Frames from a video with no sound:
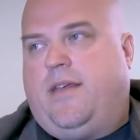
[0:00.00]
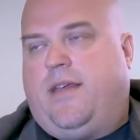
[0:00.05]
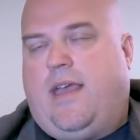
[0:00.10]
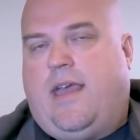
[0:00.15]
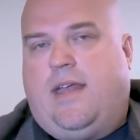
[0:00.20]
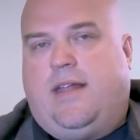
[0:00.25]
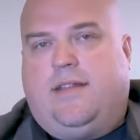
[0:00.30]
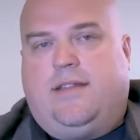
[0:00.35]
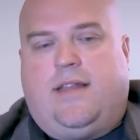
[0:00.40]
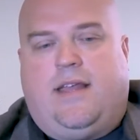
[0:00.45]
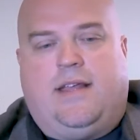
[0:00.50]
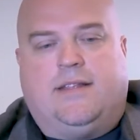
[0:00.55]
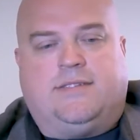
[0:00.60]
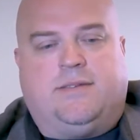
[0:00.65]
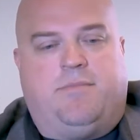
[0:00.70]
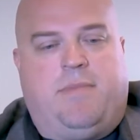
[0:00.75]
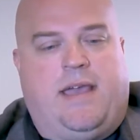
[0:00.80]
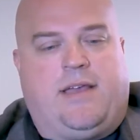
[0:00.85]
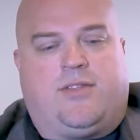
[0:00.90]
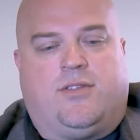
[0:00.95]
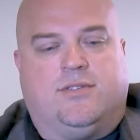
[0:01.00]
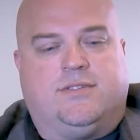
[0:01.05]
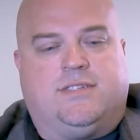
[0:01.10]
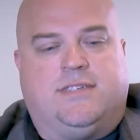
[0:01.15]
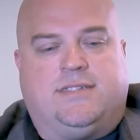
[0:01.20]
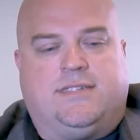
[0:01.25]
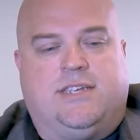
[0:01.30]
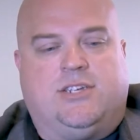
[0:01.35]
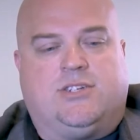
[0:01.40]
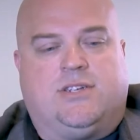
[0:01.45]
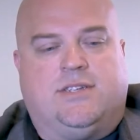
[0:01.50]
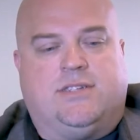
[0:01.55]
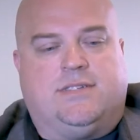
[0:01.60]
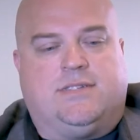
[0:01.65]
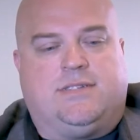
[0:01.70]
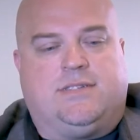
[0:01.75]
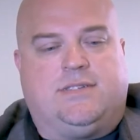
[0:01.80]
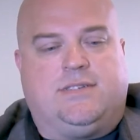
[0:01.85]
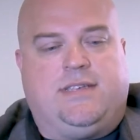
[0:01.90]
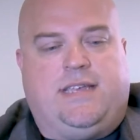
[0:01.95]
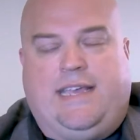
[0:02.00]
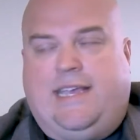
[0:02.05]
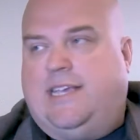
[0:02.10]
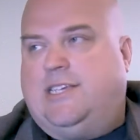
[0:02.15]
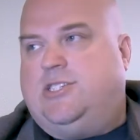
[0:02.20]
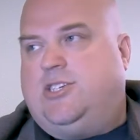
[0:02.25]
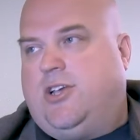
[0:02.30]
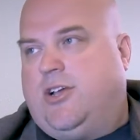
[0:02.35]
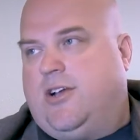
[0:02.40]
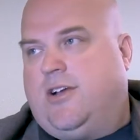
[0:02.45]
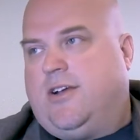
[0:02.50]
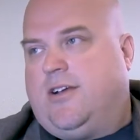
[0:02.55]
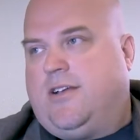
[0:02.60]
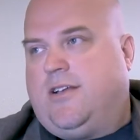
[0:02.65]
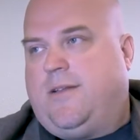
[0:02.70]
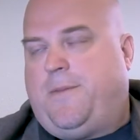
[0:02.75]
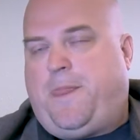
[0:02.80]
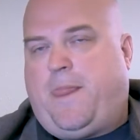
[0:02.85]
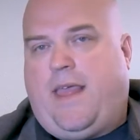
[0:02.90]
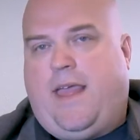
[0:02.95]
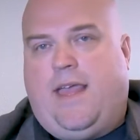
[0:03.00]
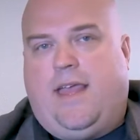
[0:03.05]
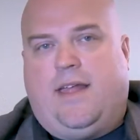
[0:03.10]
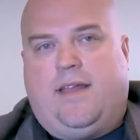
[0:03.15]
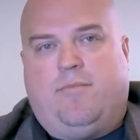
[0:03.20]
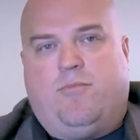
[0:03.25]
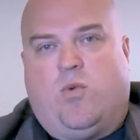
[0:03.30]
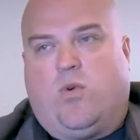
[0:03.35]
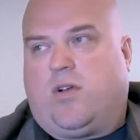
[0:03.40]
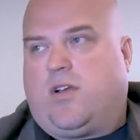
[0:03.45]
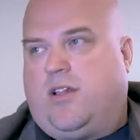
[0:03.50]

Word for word: and, and to make those decisions easier and more